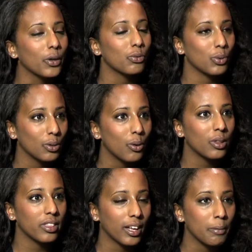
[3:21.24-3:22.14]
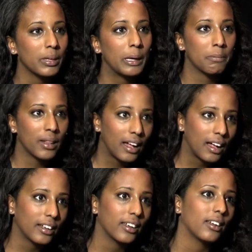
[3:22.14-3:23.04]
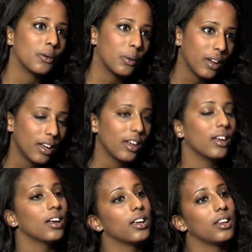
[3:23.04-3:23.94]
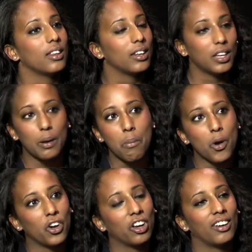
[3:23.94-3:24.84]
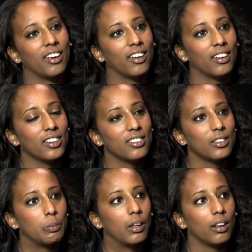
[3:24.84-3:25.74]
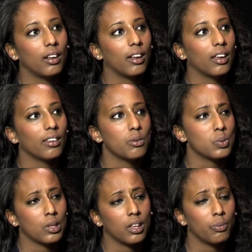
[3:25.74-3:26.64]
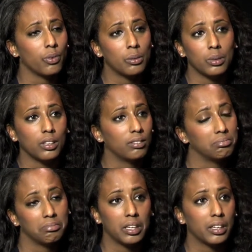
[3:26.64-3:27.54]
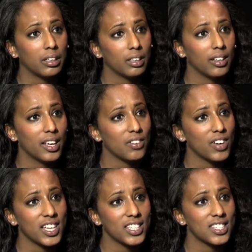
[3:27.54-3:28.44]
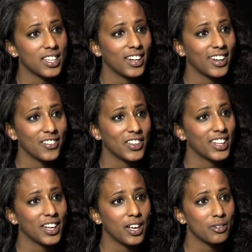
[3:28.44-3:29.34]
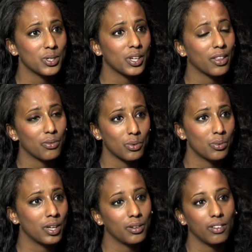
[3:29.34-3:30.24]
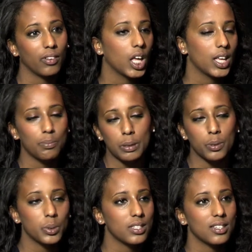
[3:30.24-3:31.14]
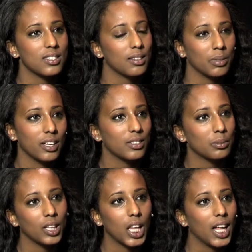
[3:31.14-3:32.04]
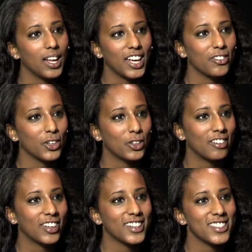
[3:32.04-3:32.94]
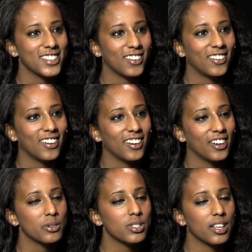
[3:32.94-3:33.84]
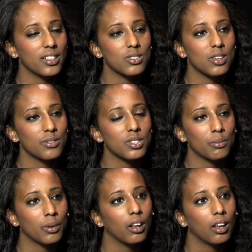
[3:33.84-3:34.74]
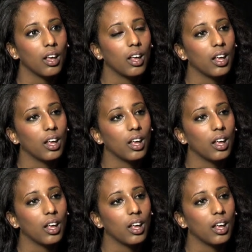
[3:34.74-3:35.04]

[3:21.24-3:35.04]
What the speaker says: going through the whole thing of being black, in Denmark, and she was really helpful with, like, advice and everything, how to get through. And if people would say something, she will have a good advice. So it was nice to have someone